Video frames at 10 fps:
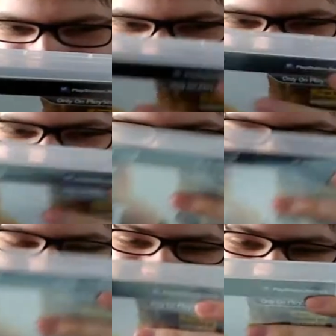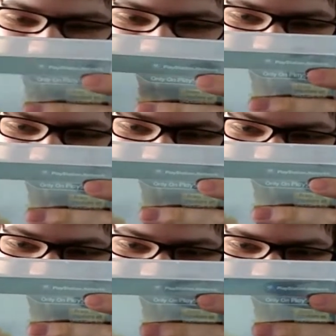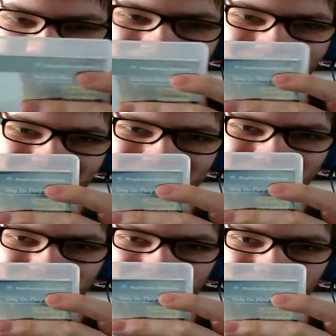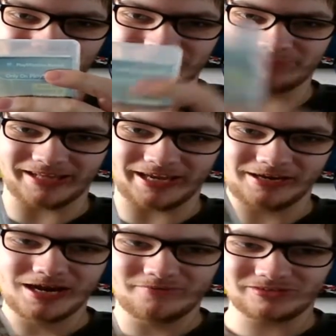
this game is highly recommended and it has a fun multiplayer.